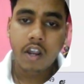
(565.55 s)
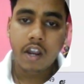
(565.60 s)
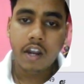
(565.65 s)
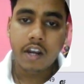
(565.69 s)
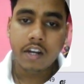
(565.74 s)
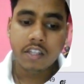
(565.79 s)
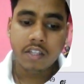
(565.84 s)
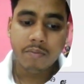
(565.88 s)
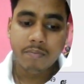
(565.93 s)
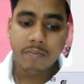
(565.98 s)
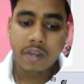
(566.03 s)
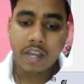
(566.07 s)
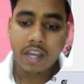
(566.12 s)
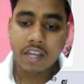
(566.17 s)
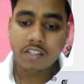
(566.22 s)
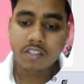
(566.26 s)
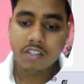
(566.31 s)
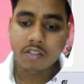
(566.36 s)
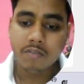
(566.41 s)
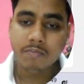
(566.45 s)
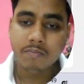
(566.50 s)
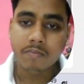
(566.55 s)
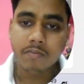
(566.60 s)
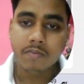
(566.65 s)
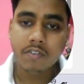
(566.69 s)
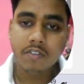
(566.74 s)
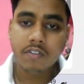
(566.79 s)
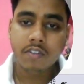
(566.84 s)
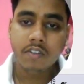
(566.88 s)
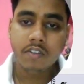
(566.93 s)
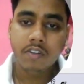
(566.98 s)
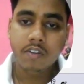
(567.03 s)
and the max sum
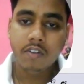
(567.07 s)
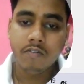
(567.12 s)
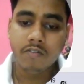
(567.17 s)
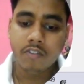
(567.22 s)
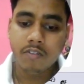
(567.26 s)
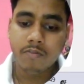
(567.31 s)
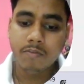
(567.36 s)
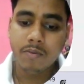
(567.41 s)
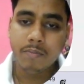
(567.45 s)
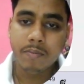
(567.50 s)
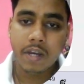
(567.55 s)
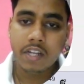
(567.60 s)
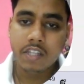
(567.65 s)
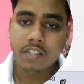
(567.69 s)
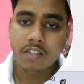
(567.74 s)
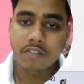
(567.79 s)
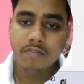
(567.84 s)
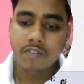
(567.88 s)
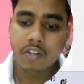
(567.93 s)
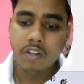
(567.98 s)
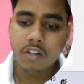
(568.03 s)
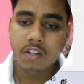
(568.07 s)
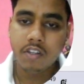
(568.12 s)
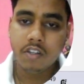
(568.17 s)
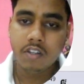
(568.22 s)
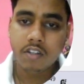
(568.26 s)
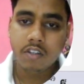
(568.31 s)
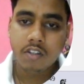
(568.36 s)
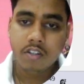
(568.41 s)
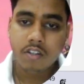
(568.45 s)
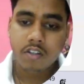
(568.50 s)
will be -infinity.